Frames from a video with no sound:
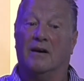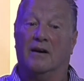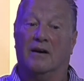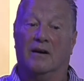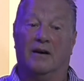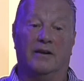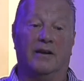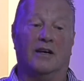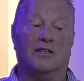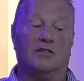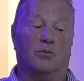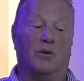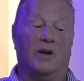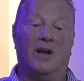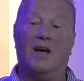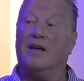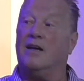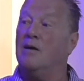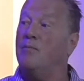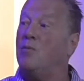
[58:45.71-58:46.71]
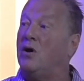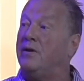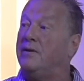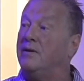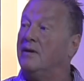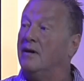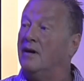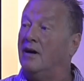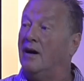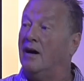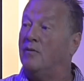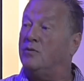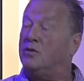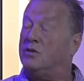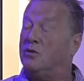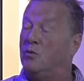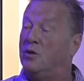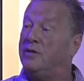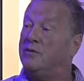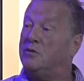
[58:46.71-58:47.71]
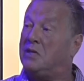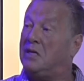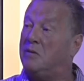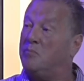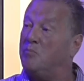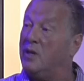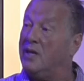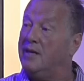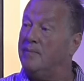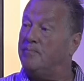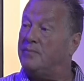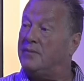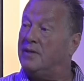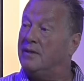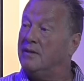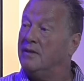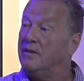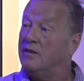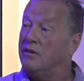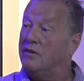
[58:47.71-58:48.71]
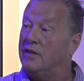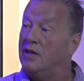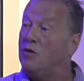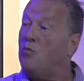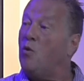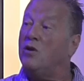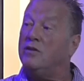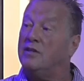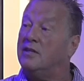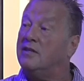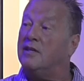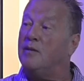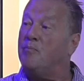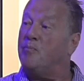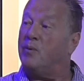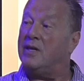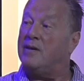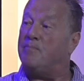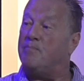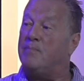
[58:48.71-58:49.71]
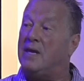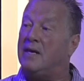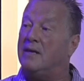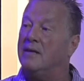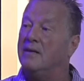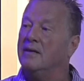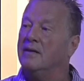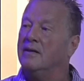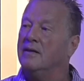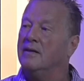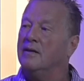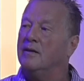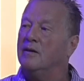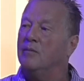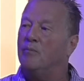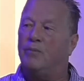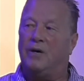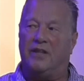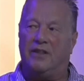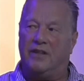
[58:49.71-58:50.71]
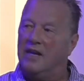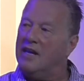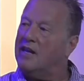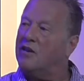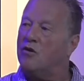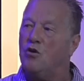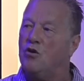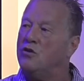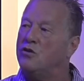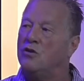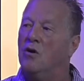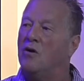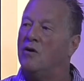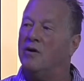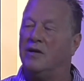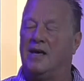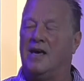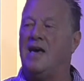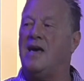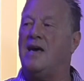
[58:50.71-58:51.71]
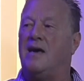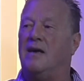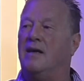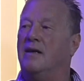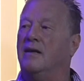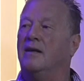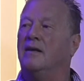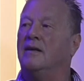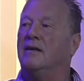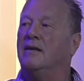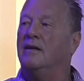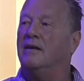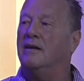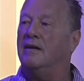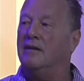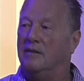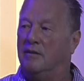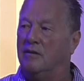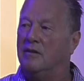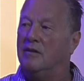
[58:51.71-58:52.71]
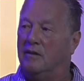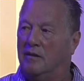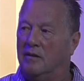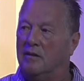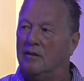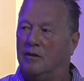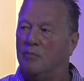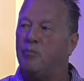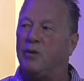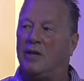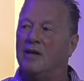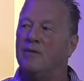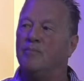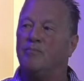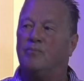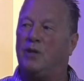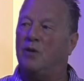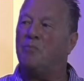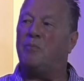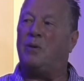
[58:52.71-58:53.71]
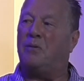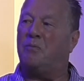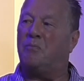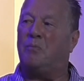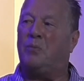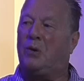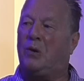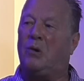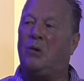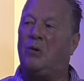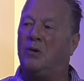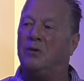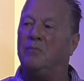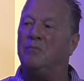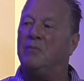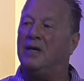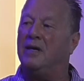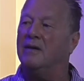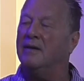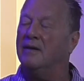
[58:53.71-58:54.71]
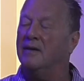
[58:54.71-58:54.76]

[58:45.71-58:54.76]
And that's where I come on. I was the one who was getting blamed. They wanted to blame me, but they could not get the blame to be put on me.